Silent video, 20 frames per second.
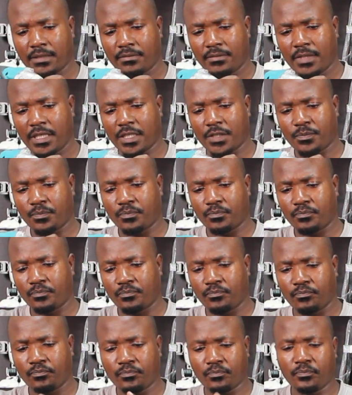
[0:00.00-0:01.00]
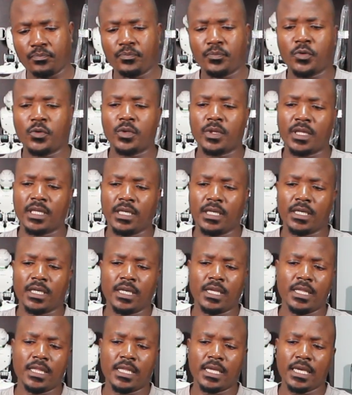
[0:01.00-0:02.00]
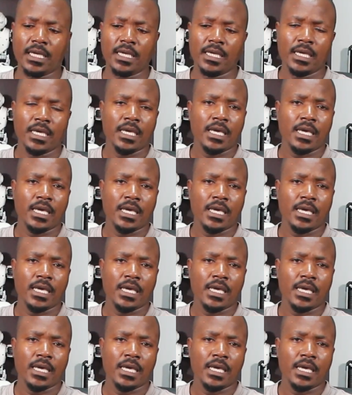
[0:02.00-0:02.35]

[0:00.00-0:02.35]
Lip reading: Let's put it in there.